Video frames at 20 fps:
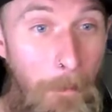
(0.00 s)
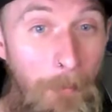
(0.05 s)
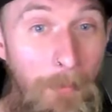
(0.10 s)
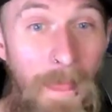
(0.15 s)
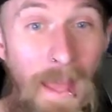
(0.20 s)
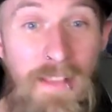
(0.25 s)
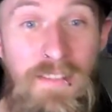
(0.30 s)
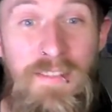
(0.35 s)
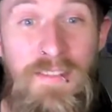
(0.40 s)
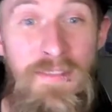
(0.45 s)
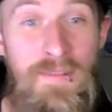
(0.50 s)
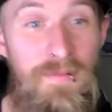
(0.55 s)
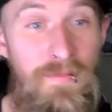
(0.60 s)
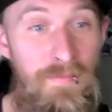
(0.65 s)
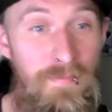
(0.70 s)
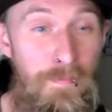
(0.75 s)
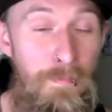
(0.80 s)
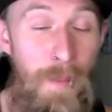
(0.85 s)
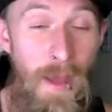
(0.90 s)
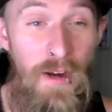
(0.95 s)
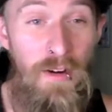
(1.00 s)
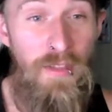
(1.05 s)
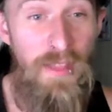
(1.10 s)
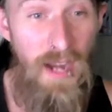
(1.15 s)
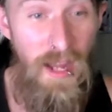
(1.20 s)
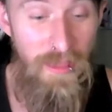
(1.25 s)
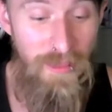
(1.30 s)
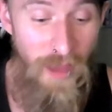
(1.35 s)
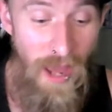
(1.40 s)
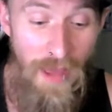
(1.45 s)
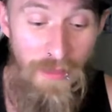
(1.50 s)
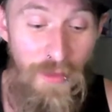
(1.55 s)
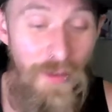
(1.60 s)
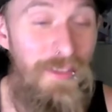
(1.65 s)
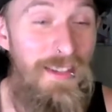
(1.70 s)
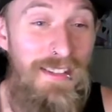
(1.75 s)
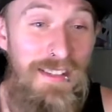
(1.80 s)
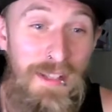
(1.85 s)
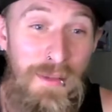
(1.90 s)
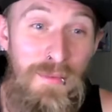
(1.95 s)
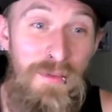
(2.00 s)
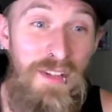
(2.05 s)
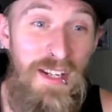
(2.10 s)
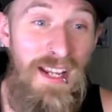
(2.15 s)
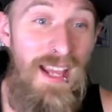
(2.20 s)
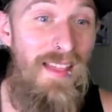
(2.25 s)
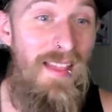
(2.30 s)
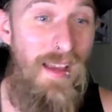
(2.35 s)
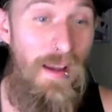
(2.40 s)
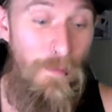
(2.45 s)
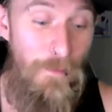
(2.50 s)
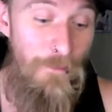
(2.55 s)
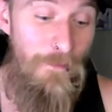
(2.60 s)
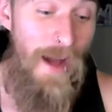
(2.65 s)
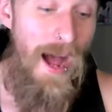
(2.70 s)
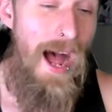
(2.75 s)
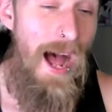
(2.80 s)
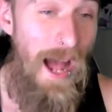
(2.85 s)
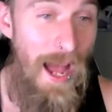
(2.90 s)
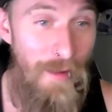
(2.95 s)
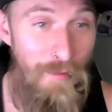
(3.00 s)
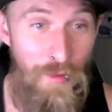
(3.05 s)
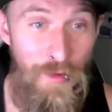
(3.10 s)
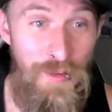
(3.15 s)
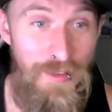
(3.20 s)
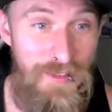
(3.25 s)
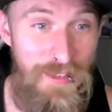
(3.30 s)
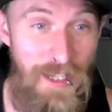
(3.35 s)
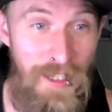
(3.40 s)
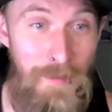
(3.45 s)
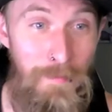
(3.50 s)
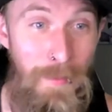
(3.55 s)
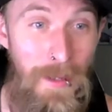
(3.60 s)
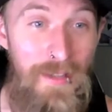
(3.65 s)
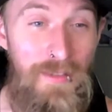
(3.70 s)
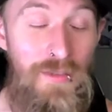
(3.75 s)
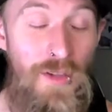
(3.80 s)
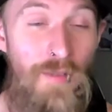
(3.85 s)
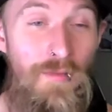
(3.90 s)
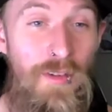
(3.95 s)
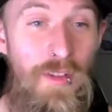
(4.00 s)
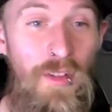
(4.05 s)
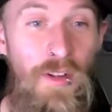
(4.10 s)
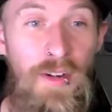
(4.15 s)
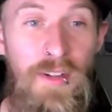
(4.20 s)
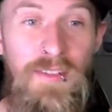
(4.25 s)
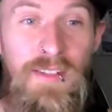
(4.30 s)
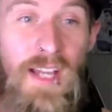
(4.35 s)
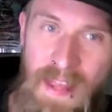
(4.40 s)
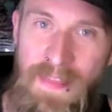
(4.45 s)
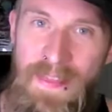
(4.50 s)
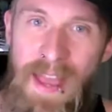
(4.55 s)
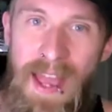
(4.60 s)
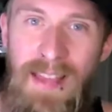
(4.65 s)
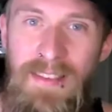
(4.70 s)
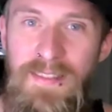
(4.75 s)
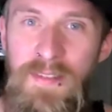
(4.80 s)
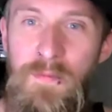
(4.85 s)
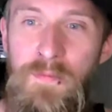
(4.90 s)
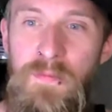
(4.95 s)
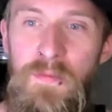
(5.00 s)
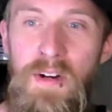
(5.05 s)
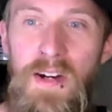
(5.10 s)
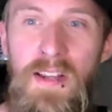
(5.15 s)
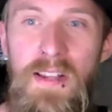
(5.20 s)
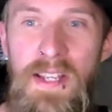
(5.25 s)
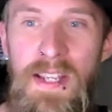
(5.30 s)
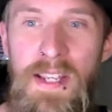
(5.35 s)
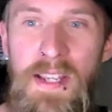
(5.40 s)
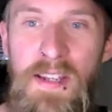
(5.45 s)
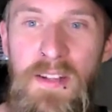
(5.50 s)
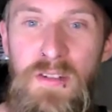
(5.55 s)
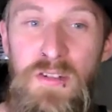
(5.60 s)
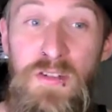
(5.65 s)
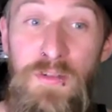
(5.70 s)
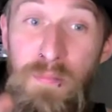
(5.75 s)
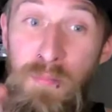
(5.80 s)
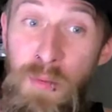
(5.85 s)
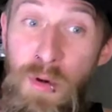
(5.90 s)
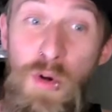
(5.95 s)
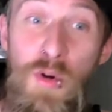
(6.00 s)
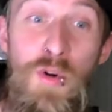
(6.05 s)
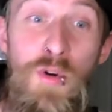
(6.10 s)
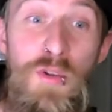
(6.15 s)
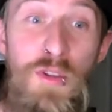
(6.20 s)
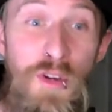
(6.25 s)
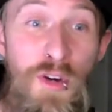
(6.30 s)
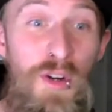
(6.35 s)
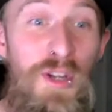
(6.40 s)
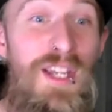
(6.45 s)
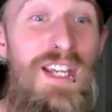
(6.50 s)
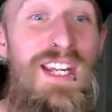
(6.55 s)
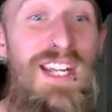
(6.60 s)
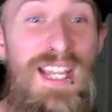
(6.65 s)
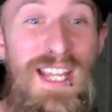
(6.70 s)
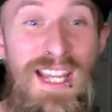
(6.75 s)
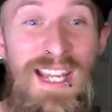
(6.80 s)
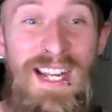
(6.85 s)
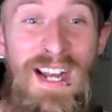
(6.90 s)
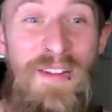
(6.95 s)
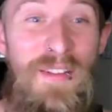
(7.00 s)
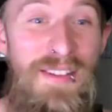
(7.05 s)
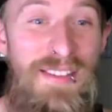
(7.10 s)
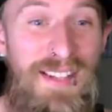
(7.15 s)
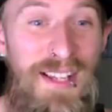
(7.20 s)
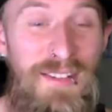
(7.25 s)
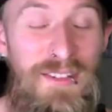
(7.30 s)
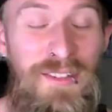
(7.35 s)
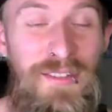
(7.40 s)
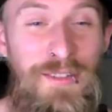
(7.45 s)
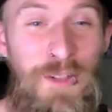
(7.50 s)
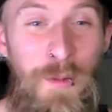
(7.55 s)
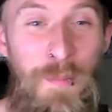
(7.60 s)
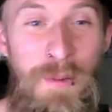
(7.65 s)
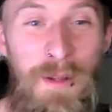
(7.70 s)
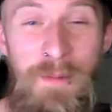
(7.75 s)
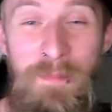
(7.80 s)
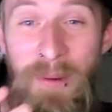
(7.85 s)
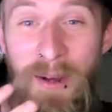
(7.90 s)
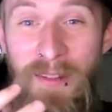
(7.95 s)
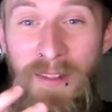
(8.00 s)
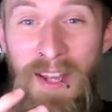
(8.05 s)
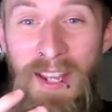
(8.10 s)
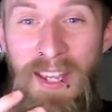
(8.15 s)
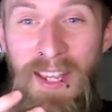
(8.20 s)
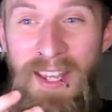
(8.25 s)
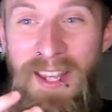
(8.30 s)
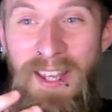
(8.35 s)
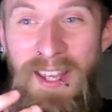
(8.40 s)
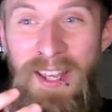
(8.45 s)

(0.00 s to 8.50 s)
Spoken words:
that's better than I thought. I thought this thing was going to get, like, a 5 or a 6 based off of looks. That's a really smooth cookie to eat. Now, that sounds stupid, but, like,